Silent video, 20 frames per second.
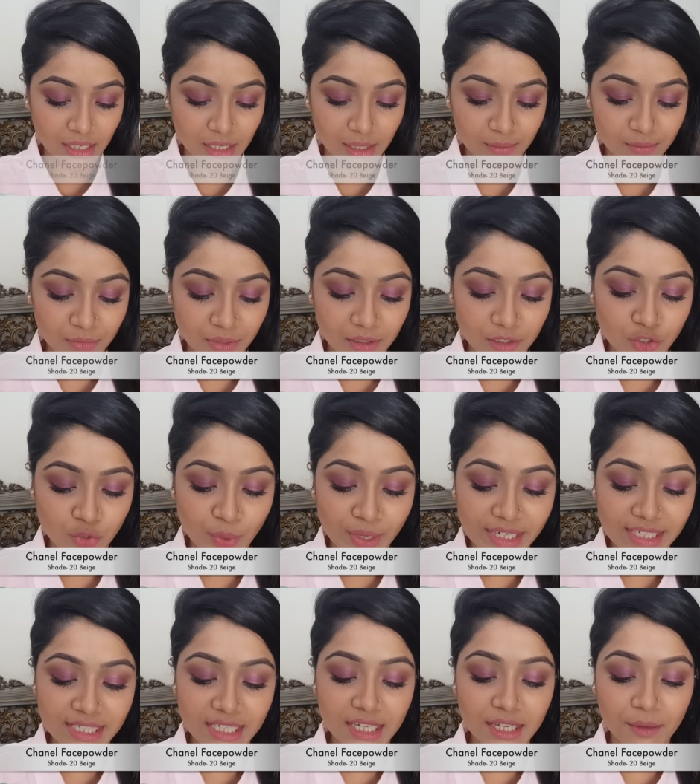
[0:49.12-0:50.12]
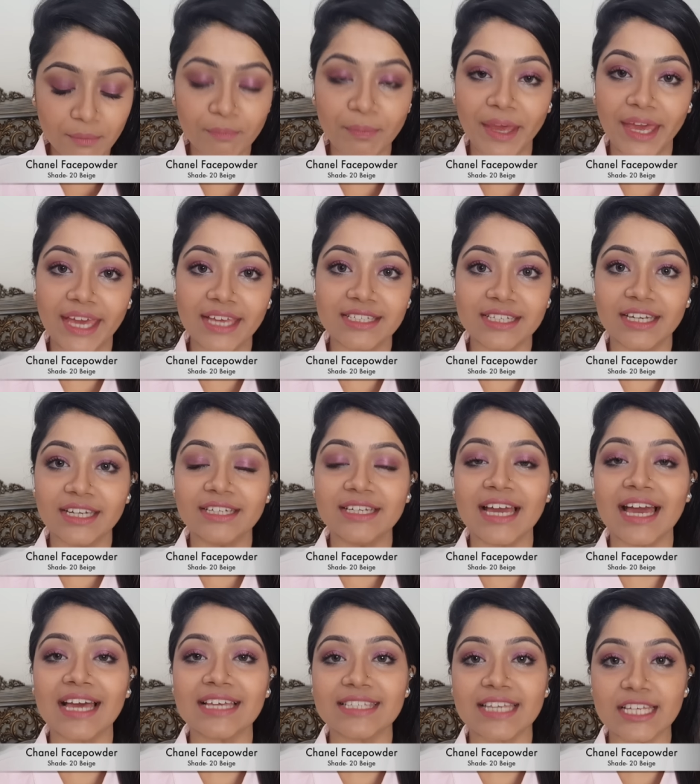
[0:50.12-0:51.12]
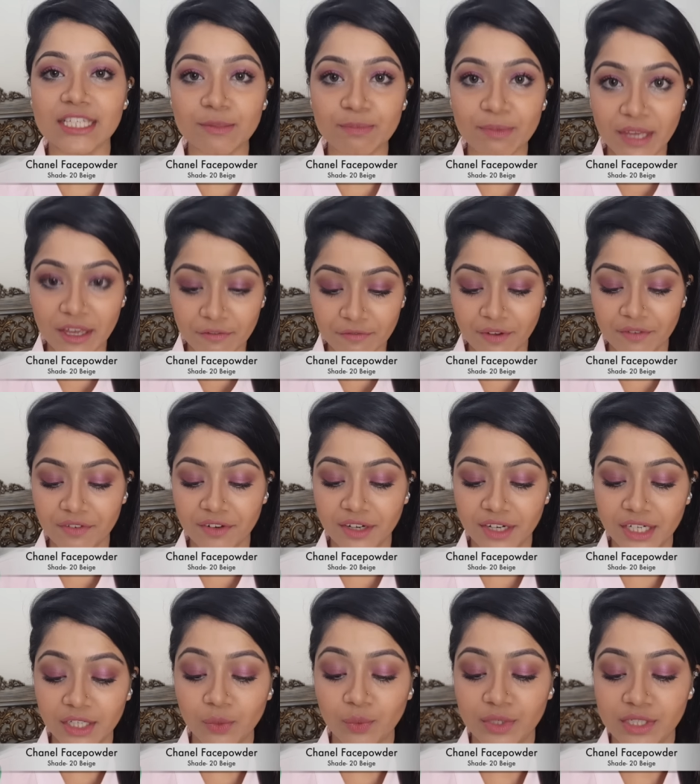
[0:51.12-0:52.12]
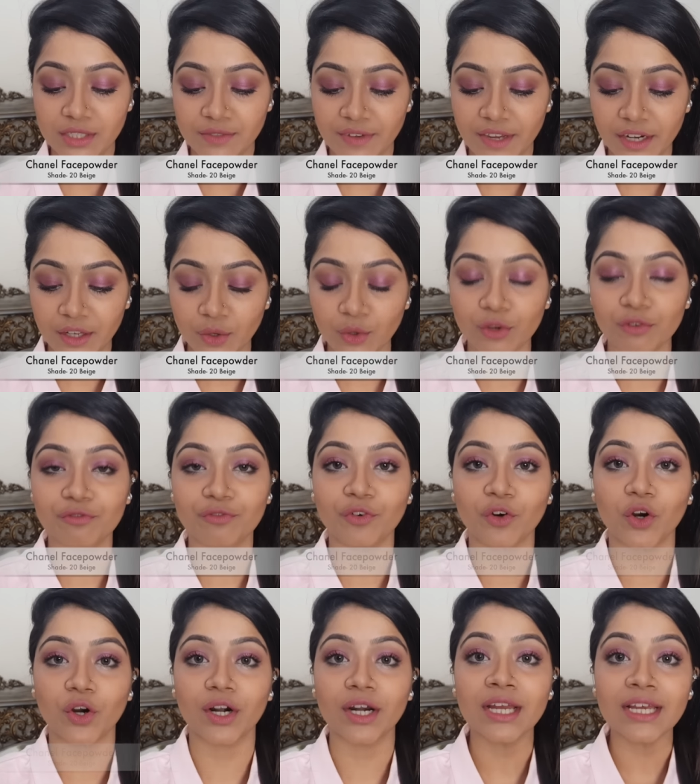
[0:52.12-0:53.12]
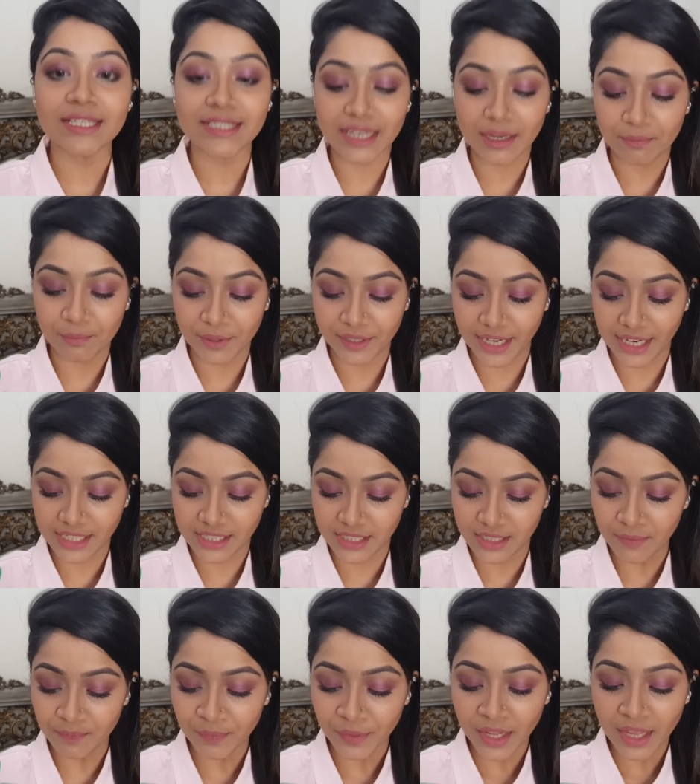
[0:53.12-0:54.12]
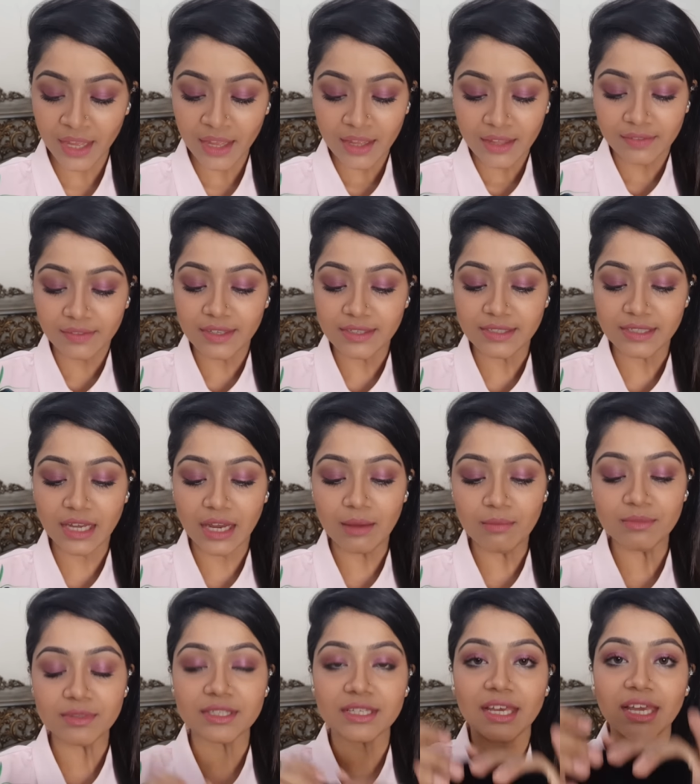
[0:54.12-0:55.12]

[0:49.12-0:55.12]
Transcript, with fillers: um, 20 beige and it has SPF 15 in it which is very good for sun protection. This comes